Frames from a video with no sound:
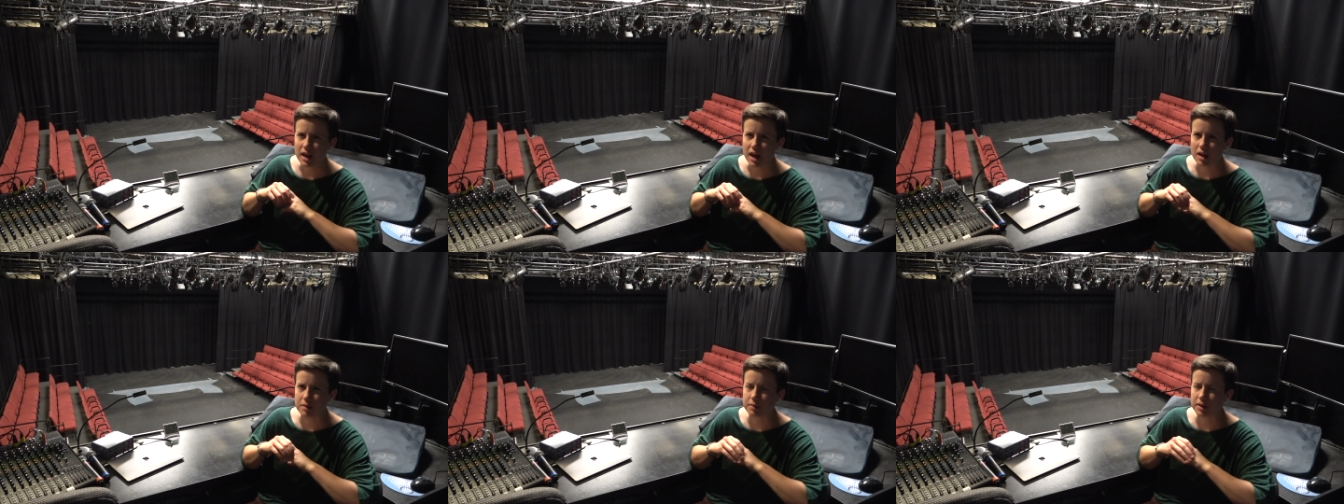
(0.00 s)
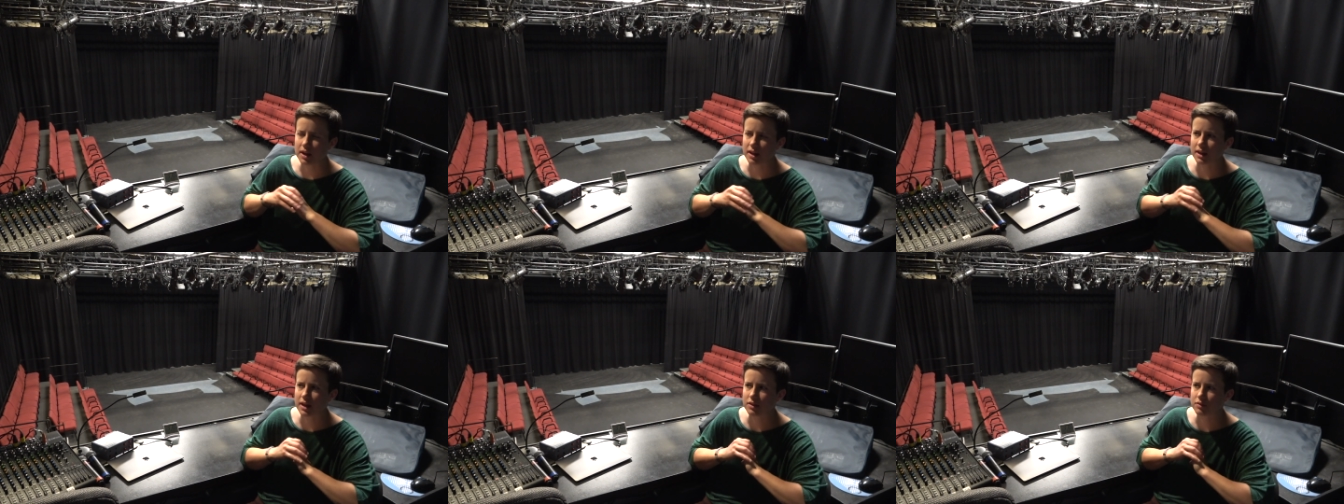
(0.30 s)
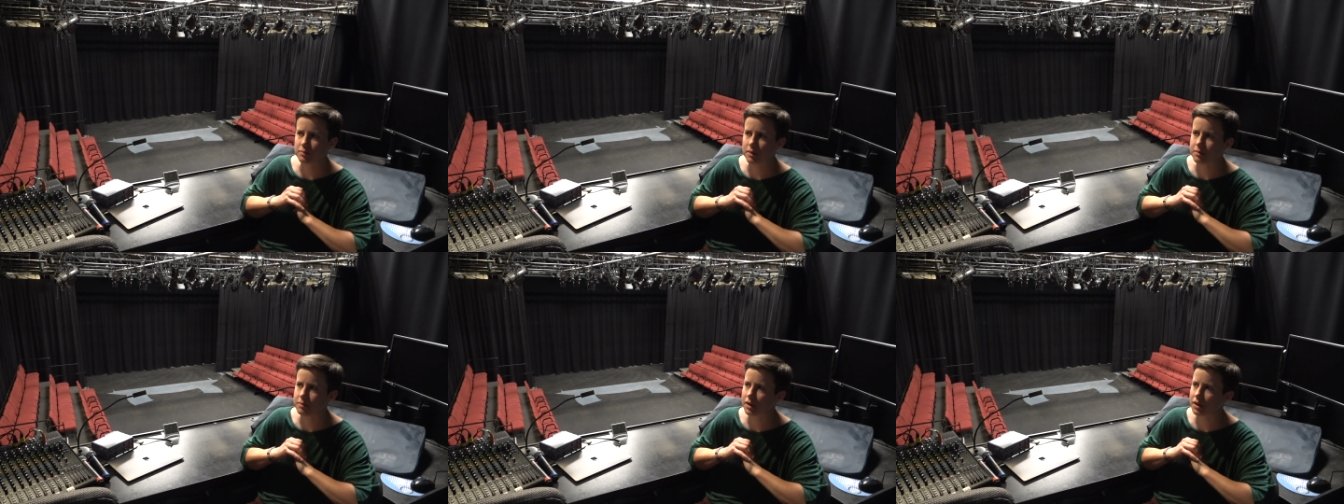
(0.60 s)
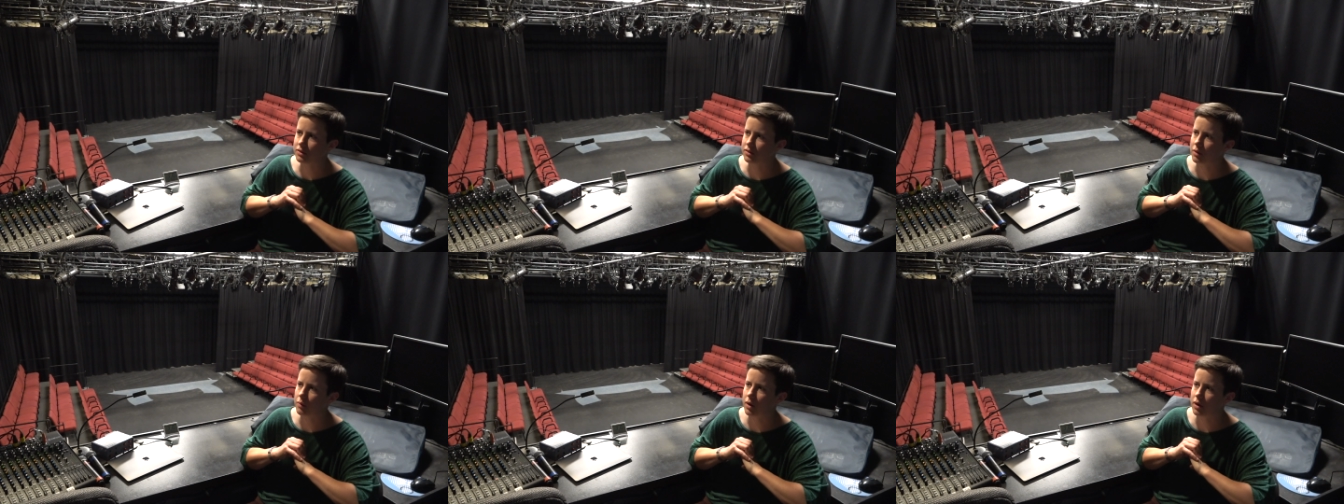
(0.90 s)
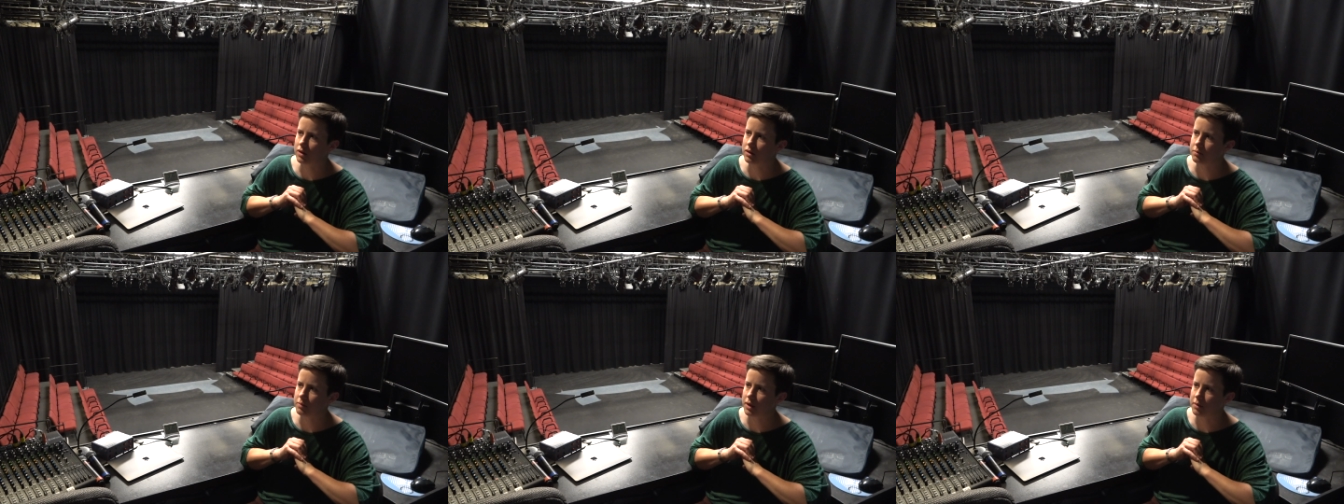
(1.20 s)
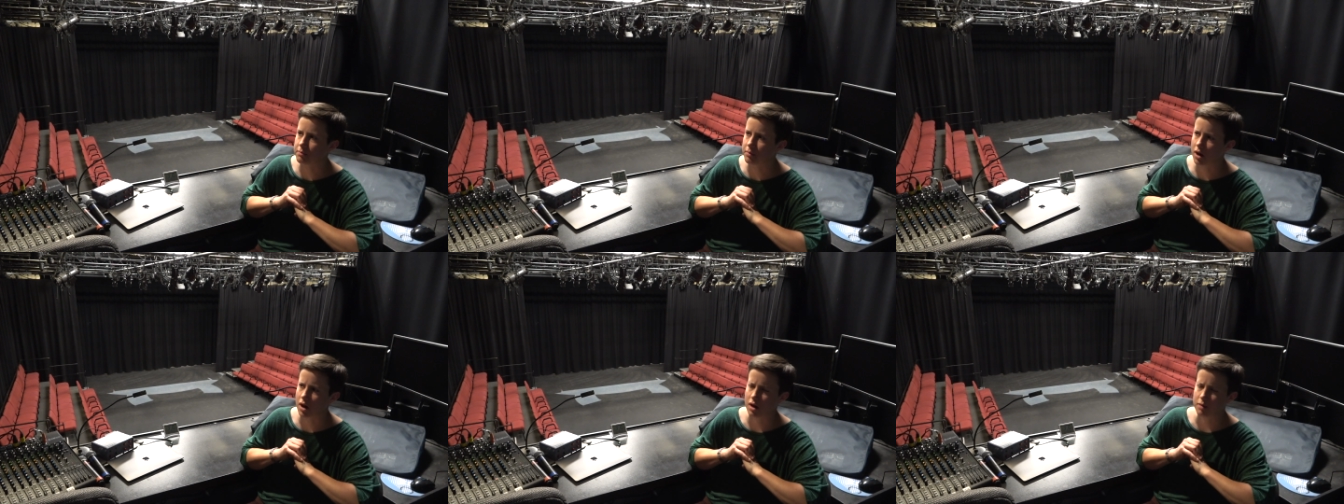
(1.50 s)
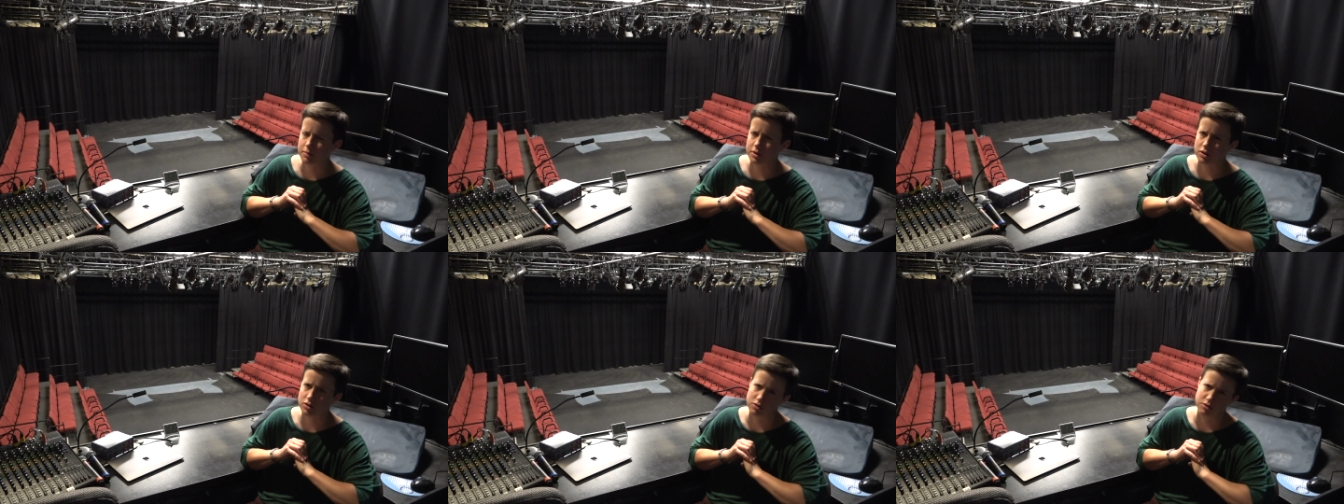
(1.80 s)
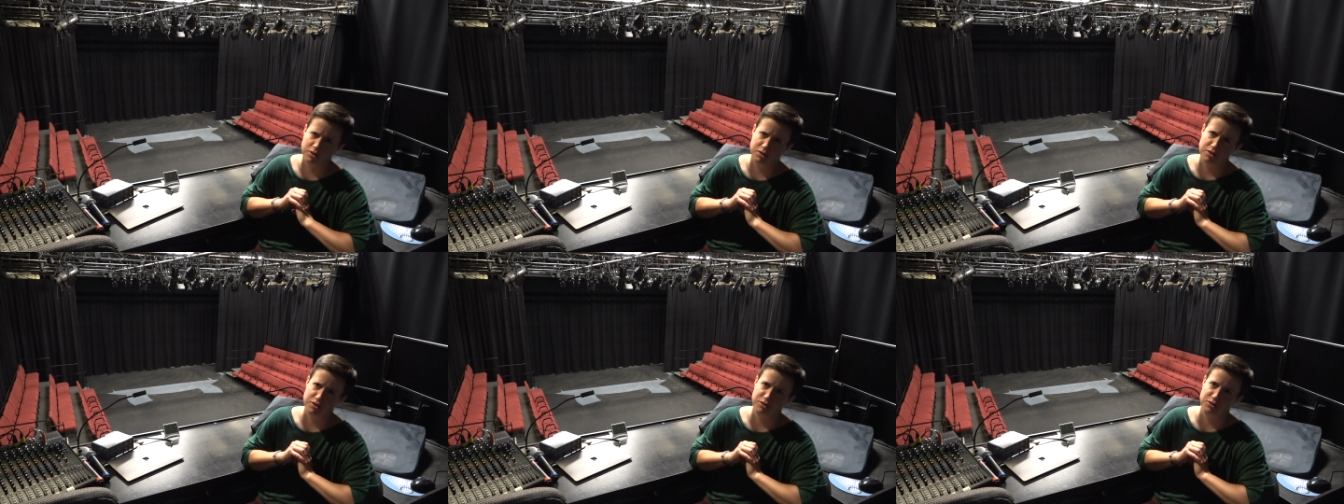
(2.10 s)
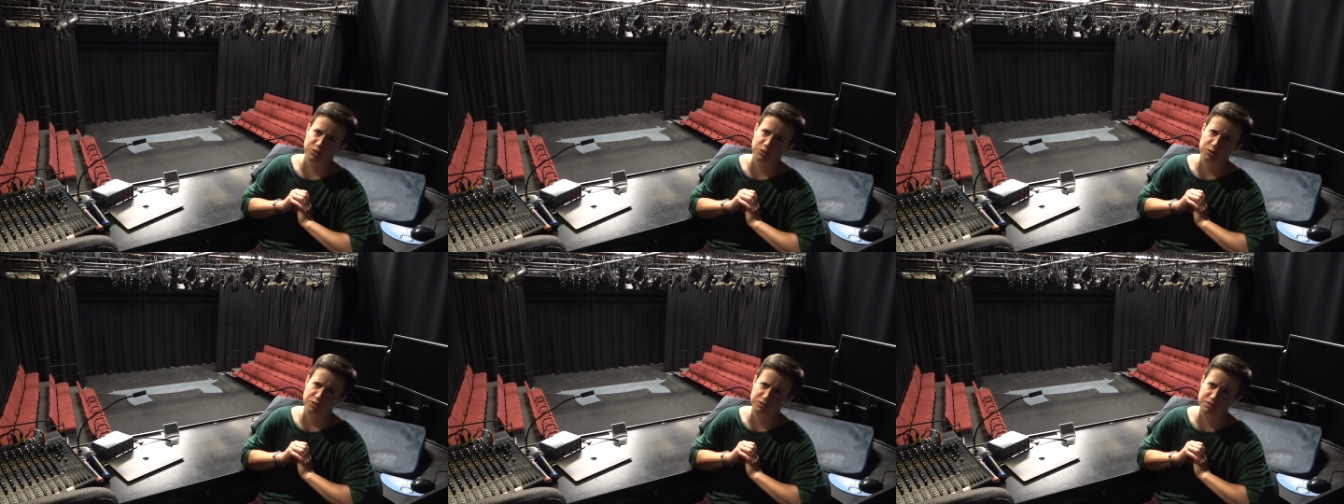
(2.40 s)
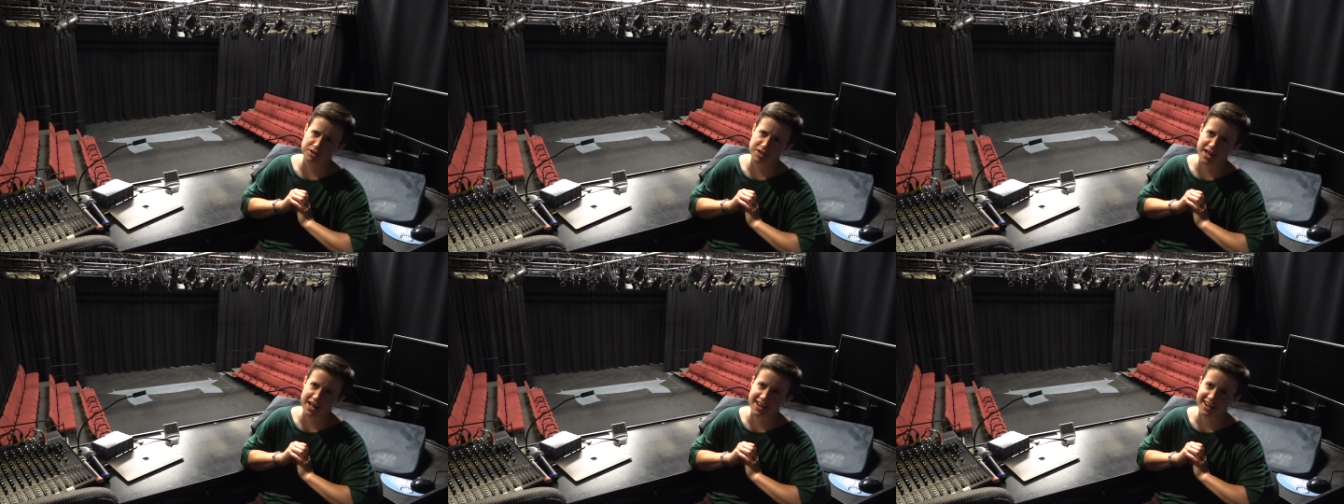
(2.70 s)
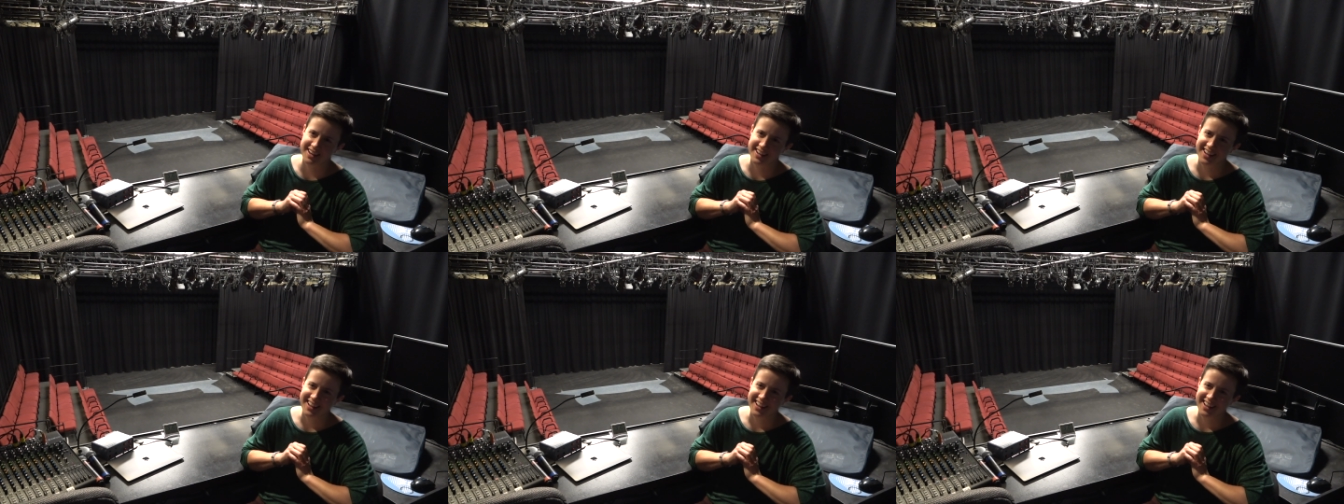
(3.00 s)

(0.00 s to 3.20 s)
I mean, I guess maybe because I wanted to be a mom and you don't go to school for that.